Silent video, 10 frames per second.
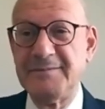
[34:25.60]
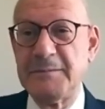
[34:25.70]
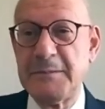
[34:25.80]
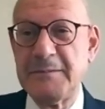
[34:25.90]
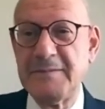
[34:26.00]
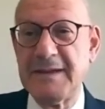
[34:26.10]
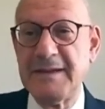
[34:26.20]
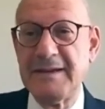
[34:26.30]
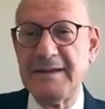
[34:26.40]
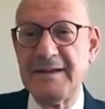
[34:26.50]

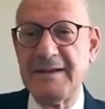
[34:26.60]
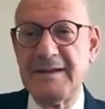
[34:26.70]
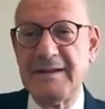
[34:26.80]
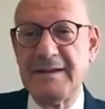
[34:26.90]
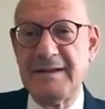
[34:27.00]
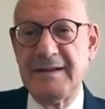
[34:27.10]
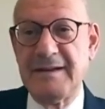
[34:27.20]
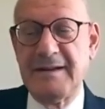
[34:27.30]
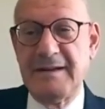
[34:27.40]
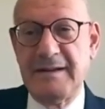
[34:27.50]

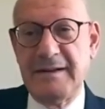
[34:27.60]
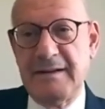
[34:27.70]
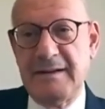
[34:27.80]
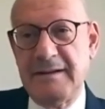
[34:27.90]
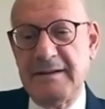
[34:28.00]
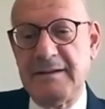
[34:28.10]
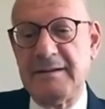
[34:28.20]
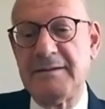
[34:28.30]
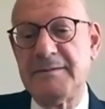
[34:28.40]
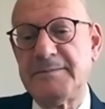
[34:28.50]

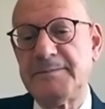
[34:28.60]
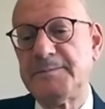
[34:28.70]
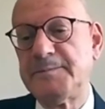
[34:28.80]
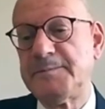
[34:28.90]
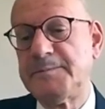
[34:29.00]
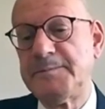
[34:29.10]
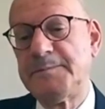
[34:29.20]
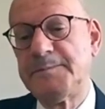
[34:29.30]
No words are spoken by the person on screen.